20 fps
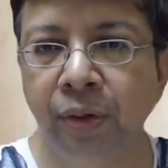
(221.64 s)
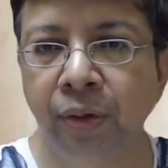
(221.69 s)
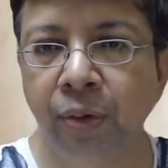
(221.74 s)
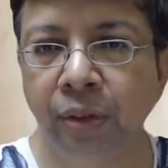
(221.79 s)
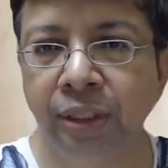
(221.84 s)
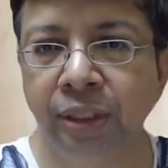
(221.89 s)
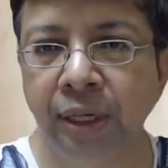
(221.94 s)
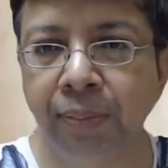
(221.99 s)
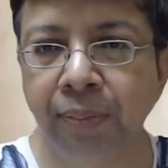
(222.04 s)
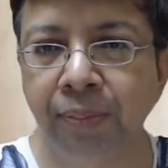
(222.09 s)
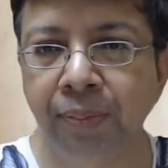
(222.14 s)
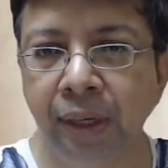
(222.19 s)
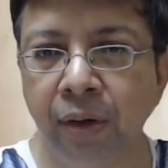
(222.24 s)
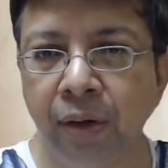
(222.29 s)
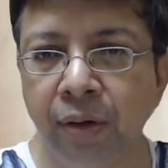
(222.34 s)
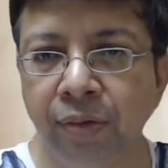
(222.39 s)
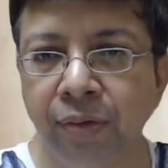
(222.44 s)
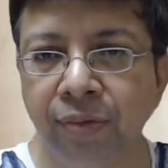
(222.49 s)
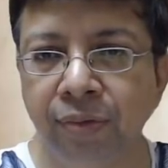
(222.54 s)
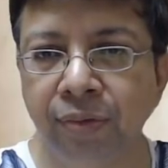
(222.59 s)

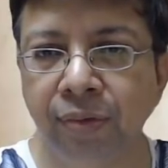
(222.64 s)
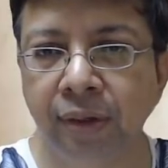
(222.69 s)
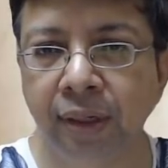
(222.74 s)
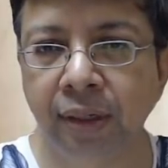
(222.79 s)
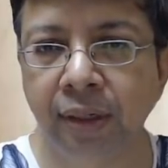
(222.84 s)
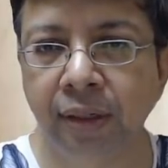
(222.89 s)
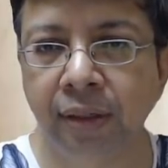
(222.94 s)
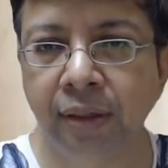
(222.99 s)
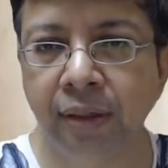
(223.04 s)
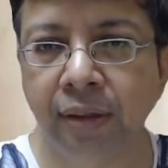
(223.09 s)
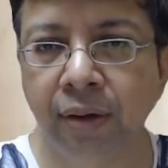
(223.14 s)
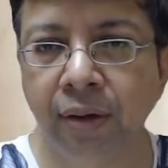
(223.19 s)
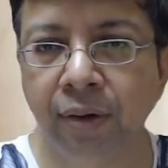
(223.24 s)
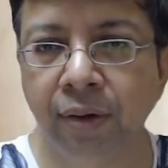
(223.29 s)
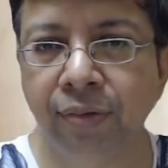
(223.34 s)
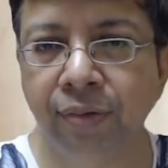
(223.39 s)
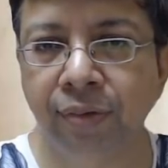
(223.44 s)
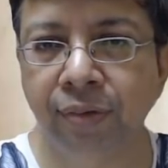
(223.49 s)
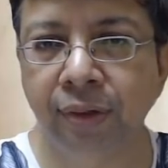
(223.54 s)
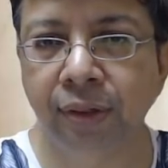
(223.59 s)
jumping off
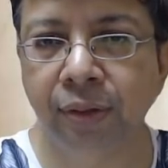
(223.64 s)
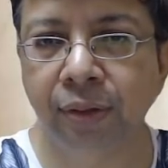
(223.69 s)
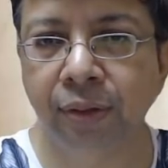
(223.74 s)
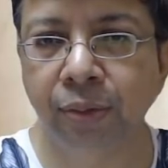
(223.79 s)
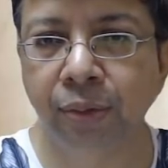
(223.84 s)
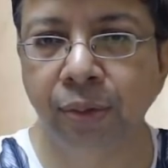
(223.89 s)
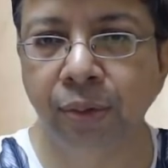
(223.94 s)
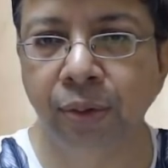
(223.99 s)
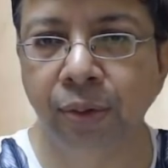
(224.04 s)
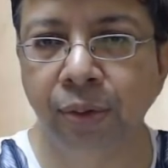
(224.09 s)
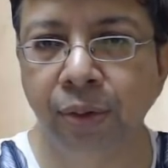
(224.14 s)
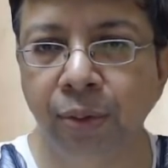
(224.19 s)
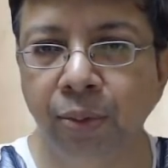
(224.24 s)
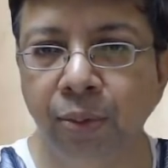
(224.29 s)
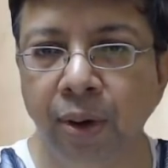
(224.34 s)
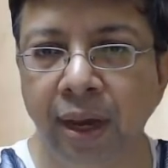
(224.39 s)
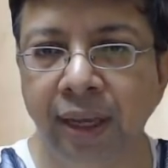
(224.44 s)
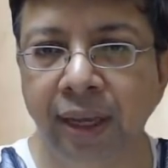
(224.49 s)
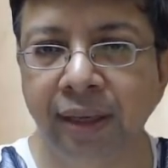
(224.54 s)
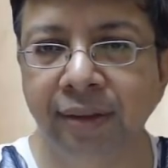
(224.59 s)
to,
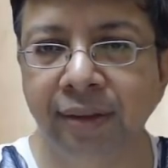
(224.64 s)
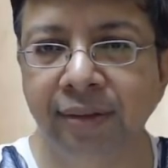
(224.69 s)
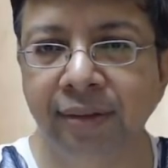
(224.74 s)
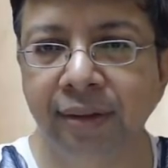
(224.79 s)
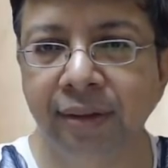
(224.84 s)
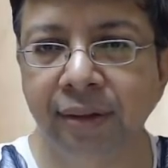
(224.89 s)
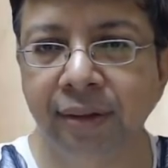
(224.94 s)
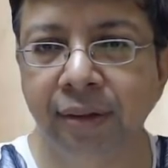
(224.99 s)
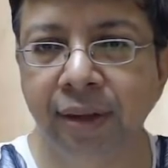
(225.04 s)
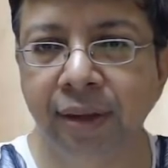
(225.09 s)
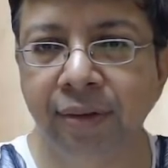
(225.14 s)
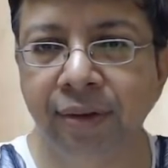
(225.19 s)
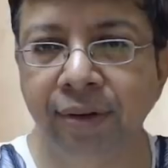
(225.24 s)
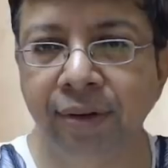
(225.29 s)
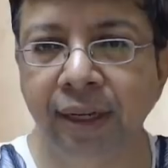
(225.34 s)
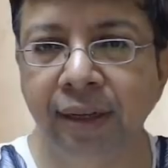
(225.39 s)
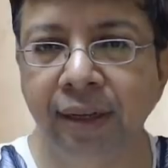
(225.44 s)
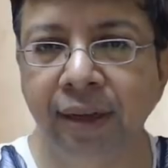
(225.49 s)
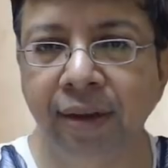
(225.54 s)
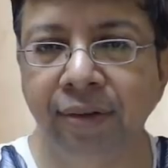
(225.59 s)
new highs
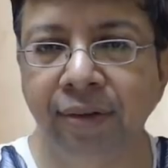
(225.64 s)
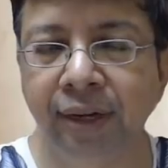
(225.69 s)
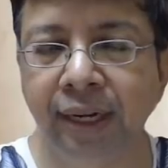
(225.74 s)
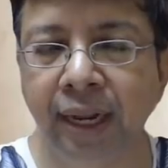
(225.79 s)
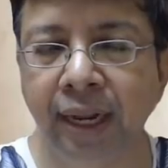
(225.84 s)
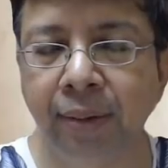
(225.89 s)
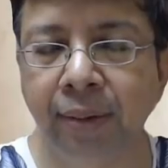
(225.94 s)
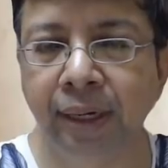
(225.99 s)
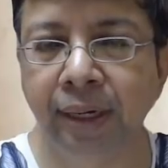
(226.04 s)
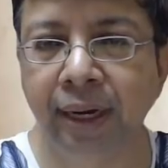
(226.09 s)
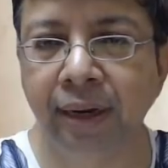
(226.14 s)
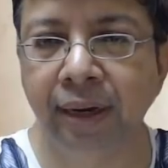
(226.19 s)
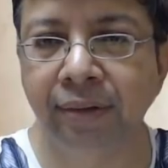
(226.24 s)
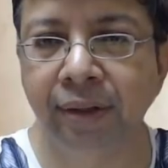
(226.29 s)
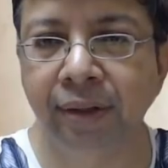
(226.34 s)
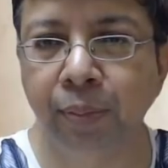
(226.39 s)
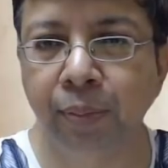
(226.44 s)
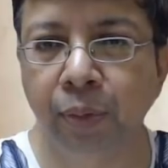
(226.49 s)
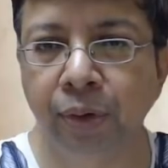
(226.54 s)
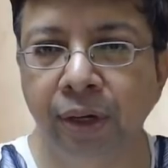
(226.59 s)
every time it
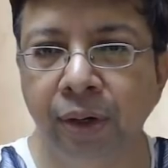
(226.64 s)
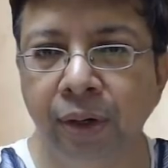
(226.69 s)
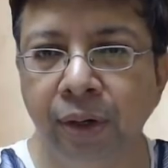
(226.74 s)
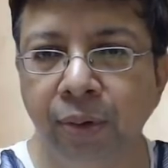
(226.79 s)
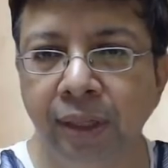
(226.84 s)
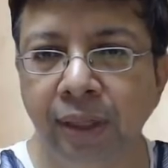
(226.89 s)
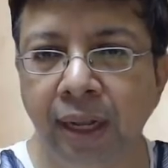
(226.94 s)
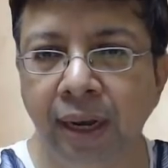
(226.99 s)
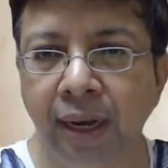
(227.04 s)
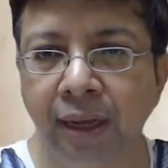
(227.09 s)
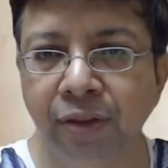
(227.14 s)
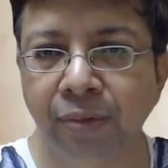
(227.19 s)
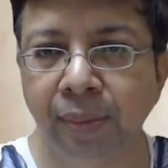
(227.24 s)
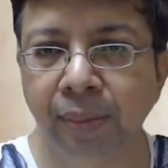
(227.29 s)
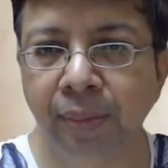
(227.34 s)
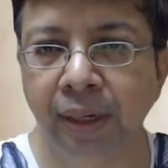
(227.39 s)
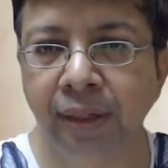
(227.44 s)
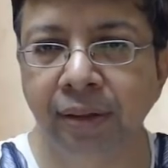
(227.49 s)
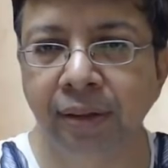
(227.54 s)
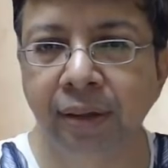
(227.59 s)
gets reported over the last
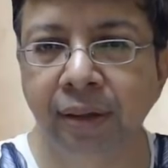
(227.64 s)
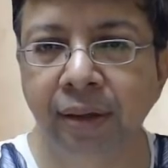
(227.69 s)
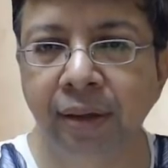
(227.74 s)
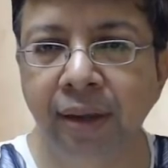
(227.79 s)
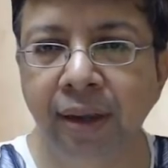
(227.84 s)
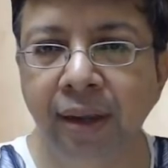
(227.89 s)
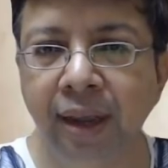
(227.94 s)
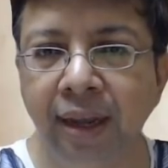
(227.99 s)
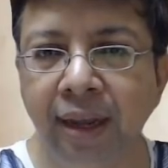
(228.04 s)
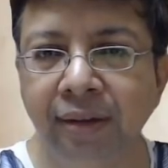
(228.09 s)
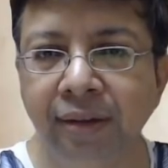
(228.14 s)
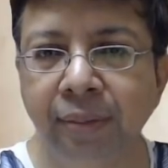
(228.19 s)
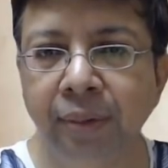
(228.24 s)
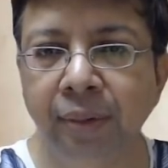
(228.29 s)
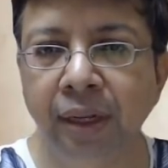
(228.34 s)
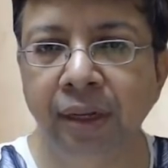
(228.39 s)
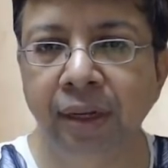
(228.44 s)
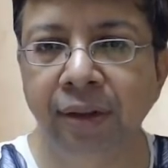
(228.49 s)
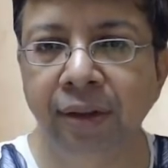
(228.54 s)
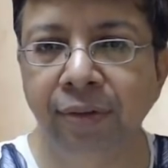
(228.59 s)
month. And
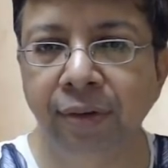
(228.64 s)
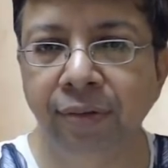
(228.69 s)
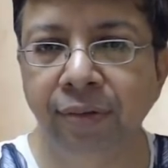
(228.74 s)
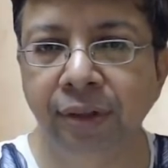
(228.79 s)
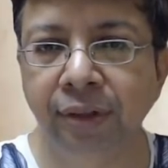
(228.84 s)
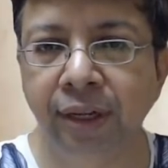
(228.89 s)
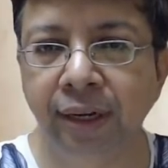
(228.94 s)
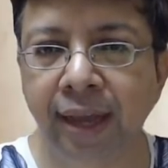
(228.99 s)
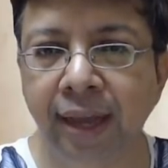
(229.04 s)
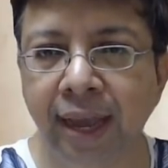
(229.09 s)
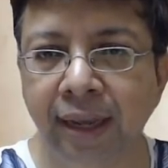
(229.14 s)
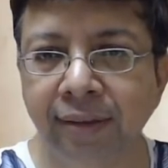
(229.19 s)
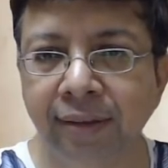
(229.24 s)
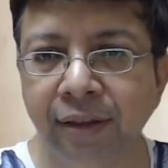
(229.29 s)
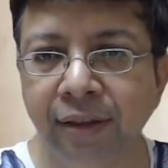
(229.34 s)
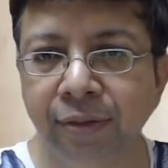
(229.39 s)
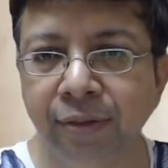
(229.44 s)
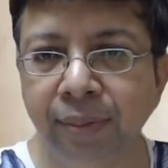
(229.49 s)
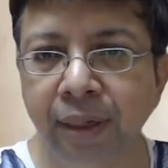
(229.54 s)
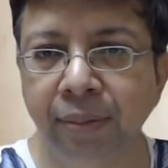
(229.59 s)
similarly, the
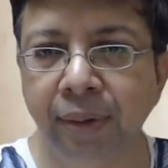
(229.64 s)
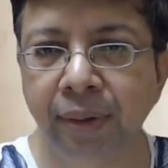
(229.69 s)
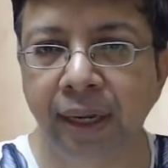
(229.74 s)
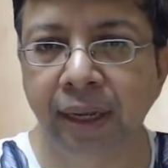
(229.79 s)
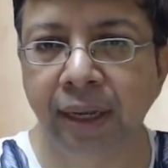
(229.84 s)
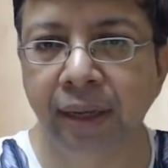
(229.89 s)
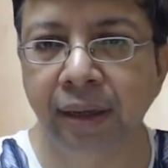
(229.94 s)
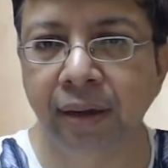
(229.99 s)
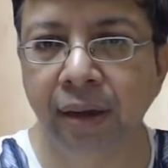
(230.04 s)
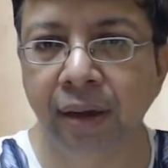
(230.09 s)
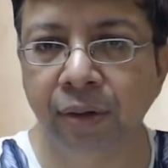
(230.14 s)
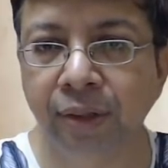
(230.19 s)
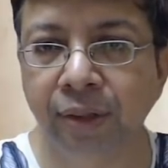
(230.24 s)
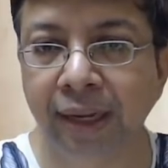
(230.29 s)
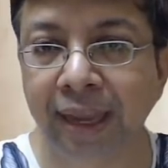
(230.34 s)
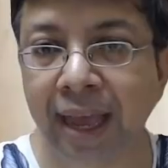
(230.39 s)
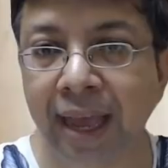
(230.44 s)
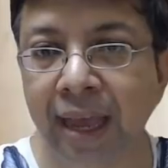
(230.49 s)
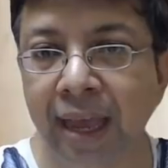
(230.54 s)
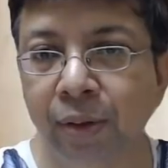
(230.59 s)
DAX has been making,
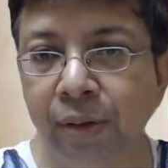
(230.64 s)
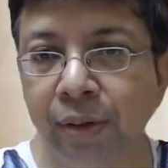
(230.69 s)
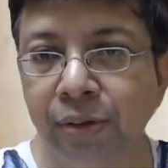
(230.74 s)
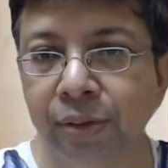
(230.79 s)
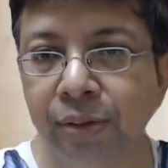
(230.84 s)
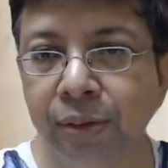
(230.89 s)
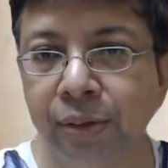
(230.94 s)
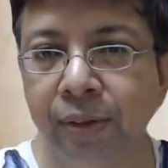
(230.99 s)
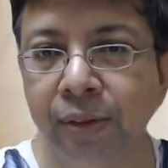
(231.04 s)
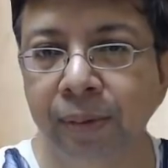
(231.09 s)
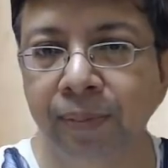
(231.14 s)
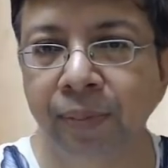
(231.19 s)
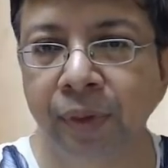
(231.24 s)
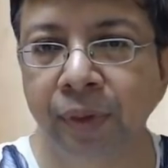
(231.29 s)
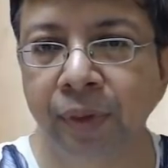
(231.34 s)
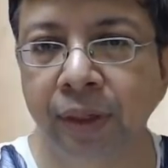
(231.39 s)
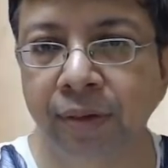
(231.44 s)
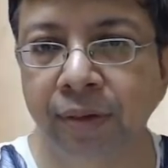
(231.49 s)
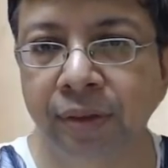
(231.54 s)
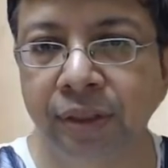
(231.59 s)
the CAC also,
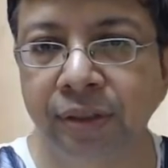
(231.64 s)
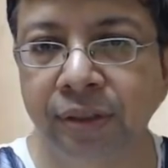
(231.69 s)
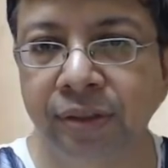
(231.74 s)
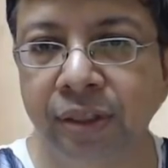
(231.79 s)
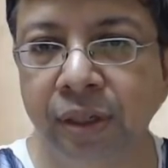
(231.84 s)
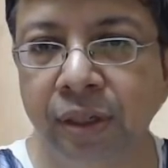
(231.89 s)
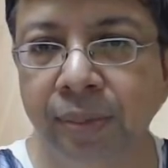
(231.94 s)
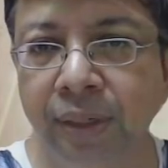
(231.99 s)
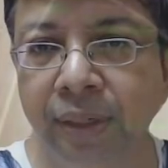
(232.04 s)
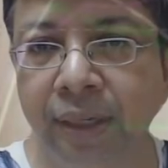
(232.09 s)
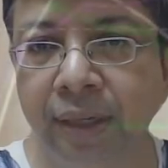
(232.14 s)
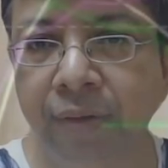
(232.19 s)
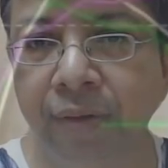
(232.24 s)
which is Germany and